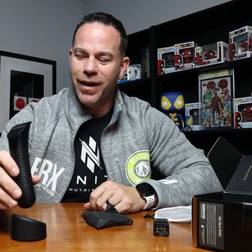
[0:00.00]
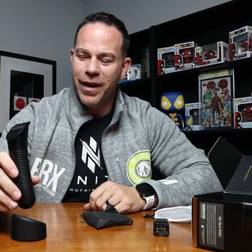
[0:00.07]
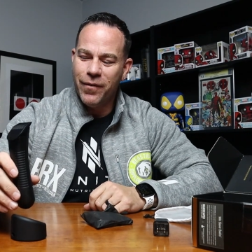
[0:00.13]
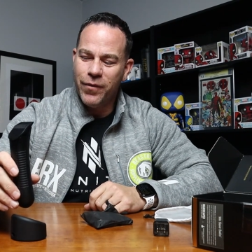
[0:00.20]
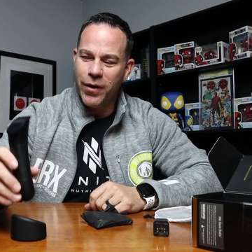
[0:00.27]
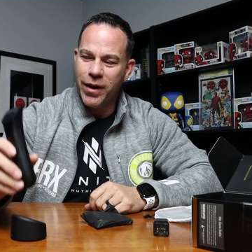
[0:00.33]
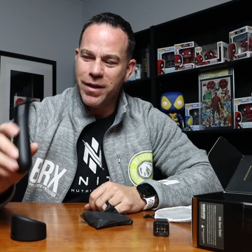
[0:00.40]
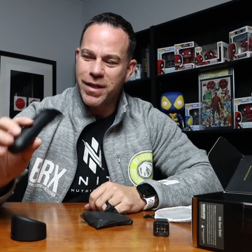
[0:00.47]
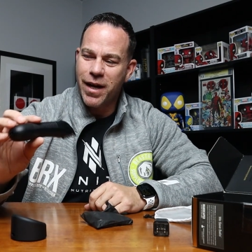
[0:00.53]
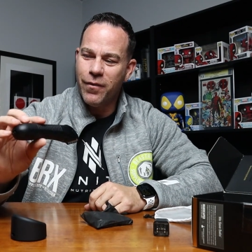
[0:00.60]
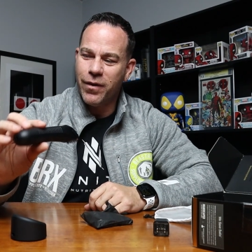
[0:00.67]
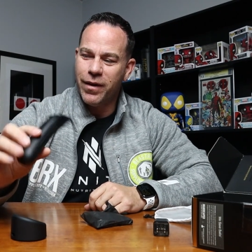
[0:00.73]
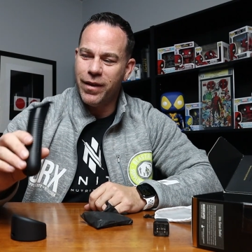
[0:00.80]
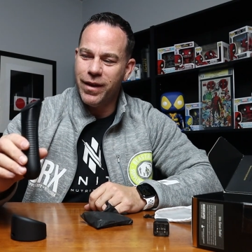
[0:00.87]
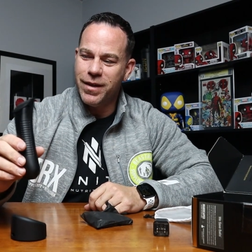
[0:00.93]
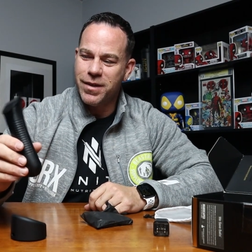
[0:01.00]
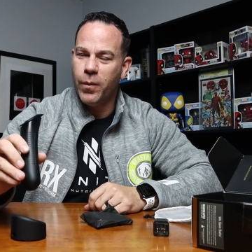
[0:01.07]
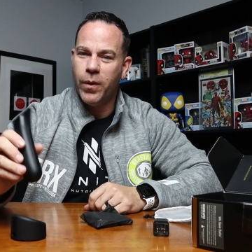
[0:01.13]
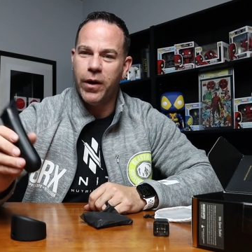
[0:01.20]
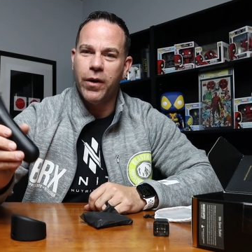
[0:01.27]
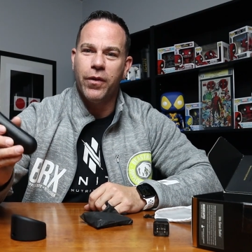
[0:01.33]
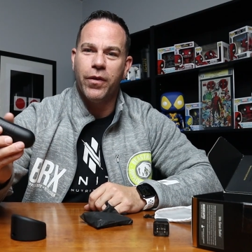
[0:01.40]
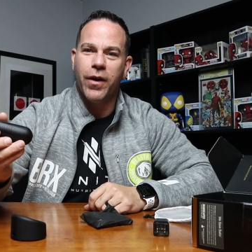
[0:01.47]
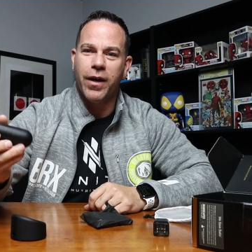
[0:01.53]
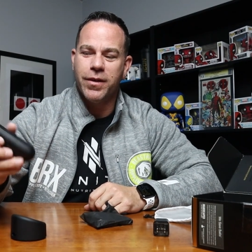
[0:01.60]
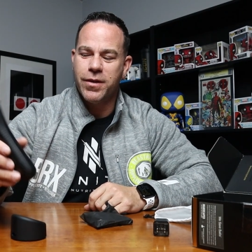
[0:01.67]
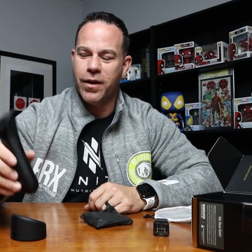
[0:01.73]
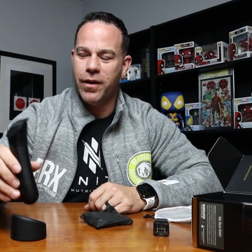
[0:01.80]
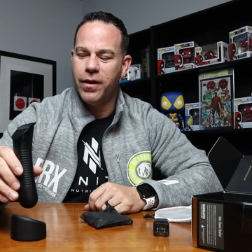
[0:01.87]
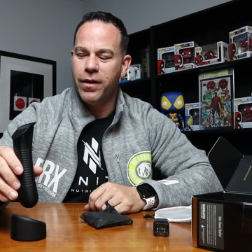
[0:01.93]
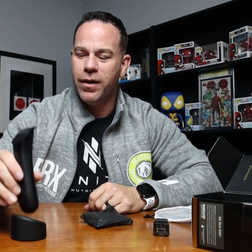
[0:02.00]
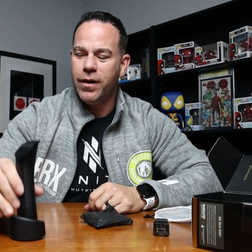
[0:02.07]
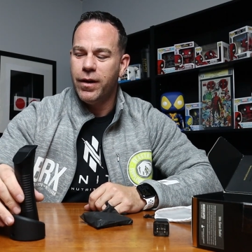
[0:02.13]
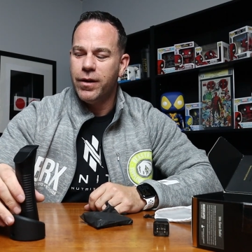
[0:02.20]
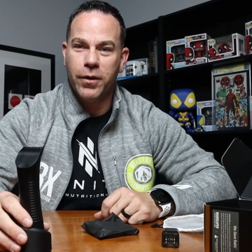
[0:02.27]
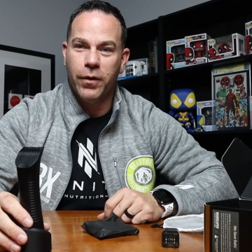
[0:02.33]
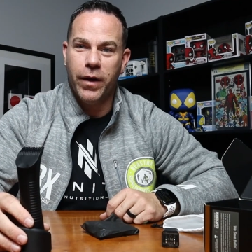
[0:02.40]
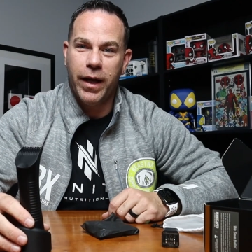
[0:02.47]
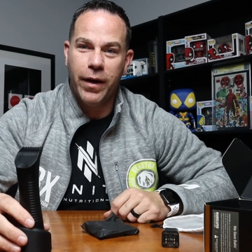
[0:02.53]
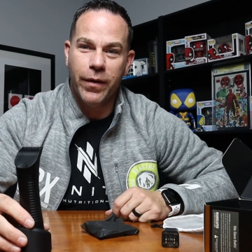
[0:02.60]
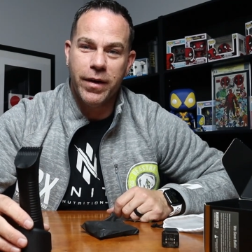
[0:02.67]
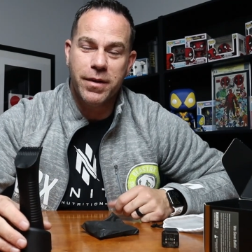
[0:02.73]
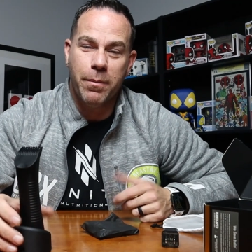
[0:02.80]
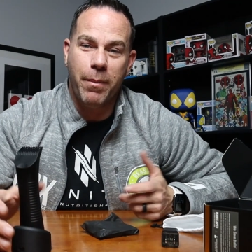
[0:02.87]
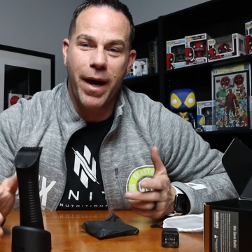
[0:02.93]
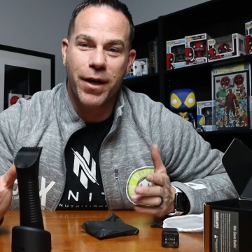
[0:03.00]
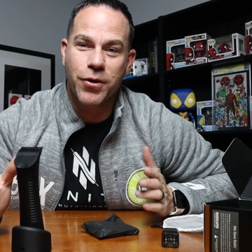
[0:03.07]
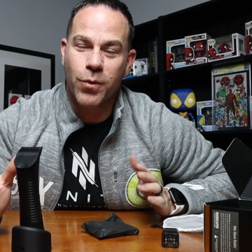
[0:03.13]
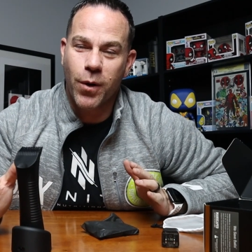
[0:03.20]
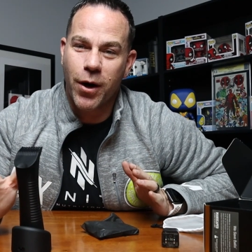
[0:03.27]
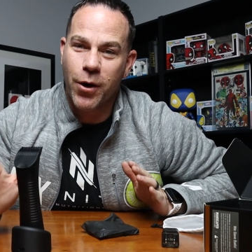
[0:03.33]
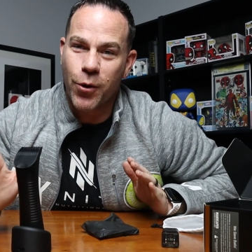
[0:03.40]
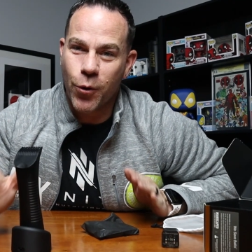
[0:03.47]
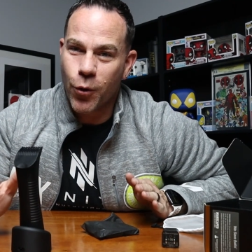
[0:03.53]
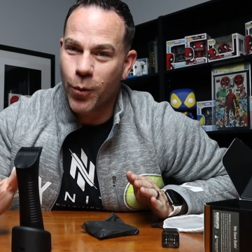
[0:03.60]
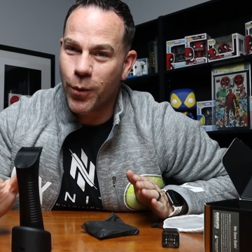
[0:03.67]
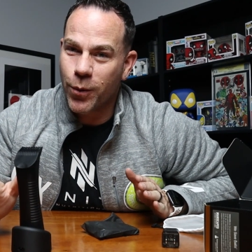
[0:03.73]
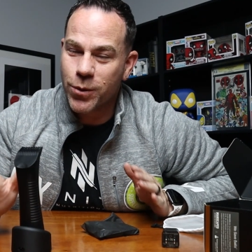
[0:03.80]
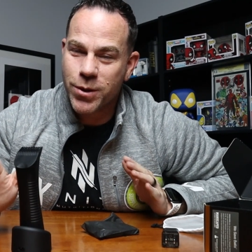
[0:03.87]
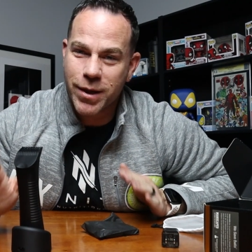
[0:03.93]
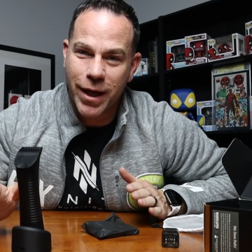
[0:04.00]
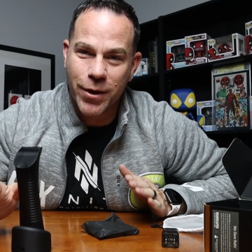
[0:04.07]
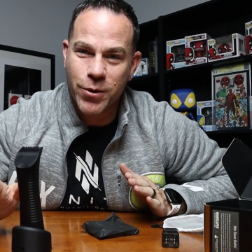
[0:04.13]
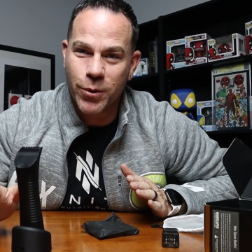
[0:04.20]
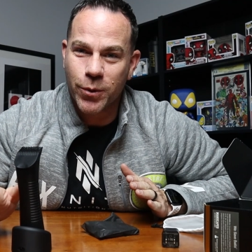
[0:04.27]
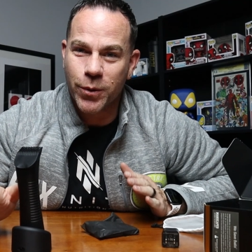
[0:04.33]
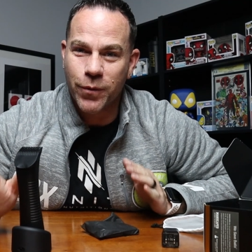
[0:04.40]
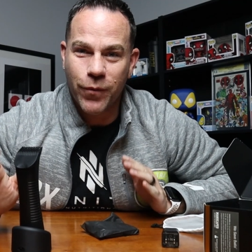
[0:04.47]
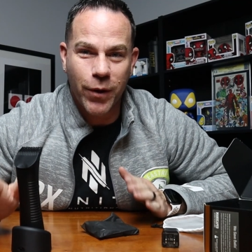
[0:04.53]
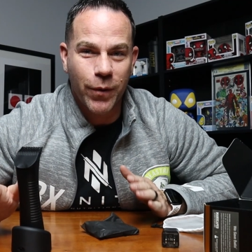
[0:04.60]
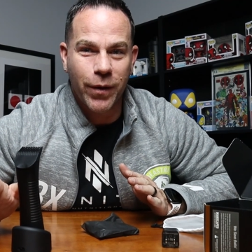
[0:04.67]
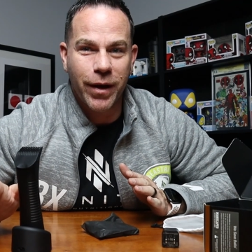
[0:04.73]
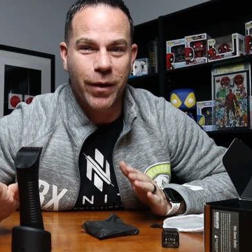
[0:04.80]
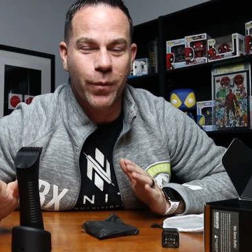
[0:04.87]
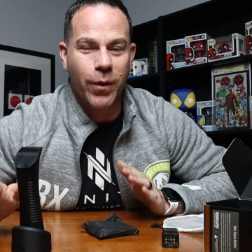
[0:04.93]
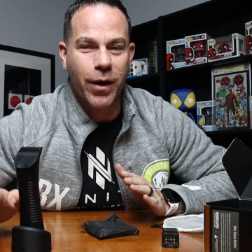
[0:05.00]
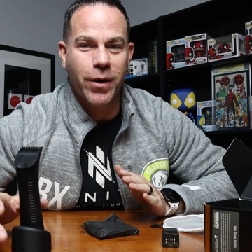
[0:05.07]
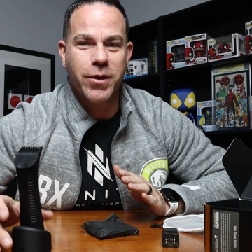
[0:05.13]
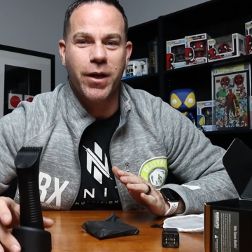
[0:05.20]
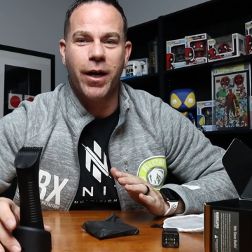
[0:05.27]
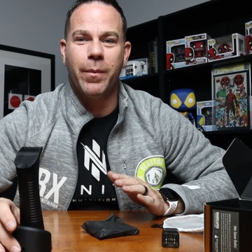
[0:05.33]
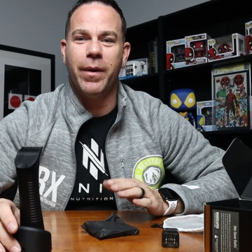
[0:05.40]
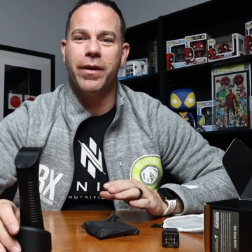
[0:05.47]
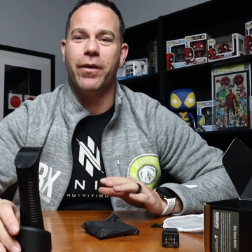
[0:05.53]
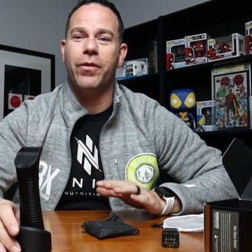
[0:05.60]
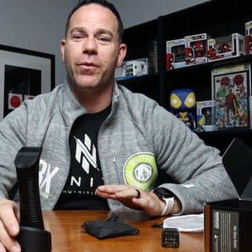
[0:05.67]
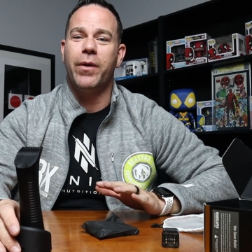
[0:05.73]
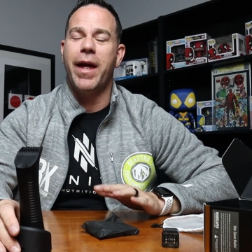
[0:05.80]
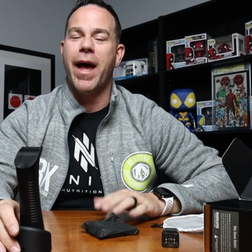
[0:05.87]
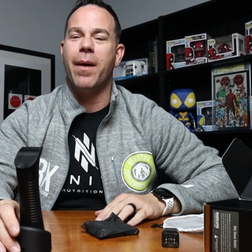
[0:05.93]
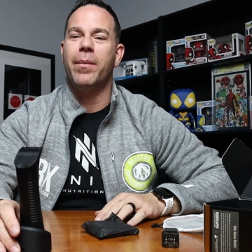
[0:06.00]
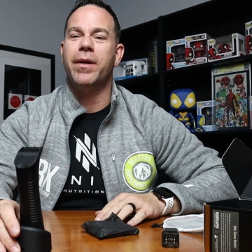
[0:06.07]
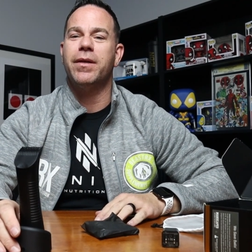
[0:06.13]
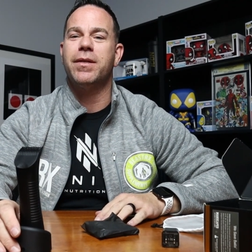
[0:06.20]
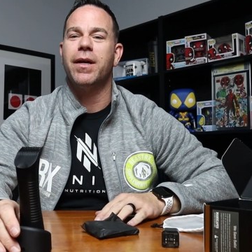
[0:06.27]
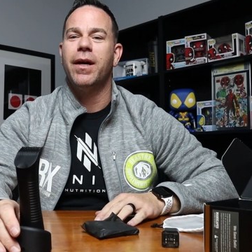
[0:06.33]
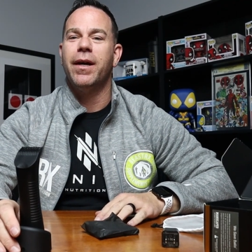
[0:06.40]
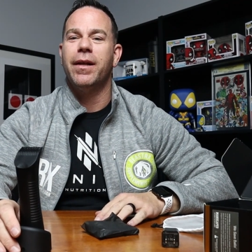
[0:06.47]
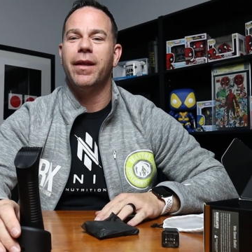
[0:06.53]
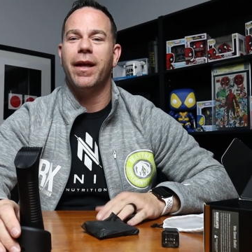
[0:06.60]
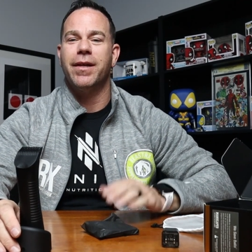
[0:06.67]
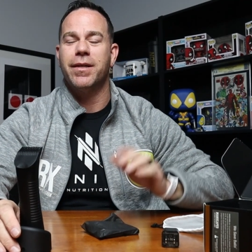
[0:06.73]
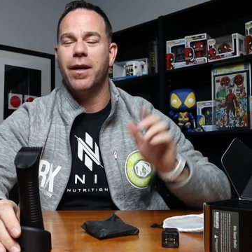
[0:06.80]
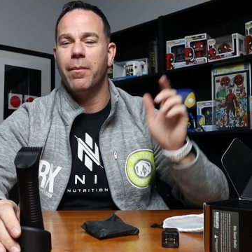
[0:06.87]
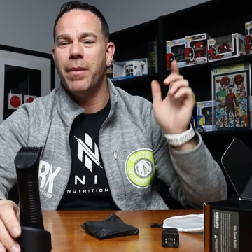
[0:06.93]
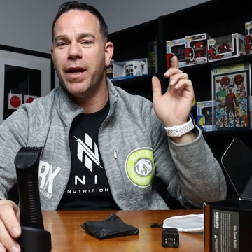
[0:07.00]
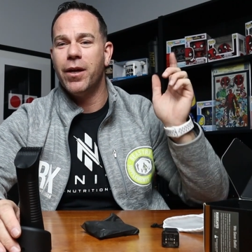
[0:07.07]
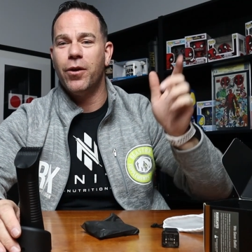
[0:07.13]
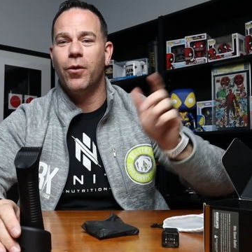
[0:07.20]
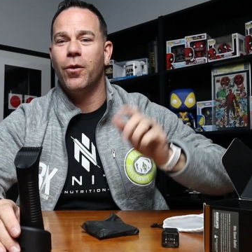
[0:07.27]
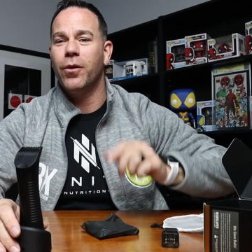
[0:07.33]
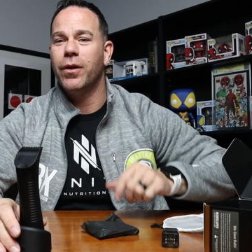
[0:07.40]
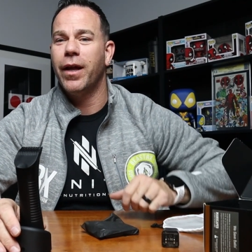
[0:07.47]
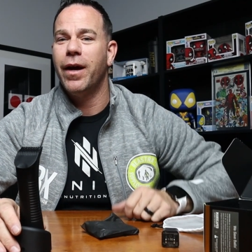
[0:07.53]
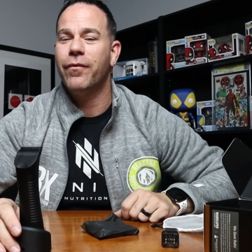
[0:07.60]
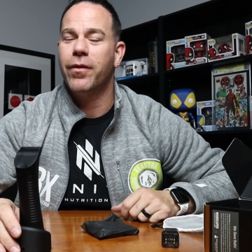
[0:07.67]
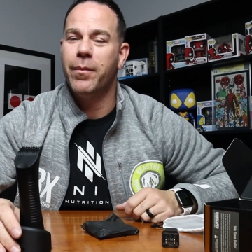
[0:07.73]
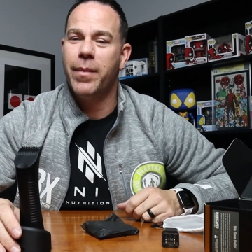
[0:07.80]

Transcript: if you guys have one of these and what your thoughts are. So anyways, back to our normal scheduled viewing. We're gonna talk about the 3 habits that is gonna make your life